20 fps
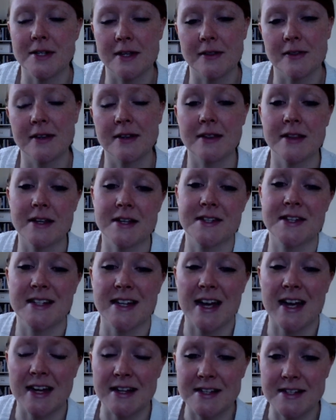and this is
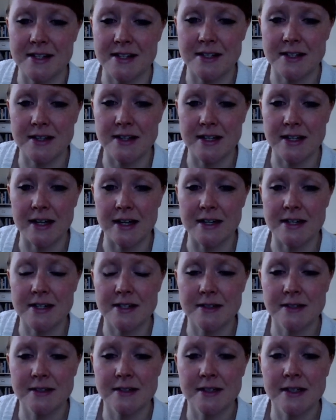answered at the end.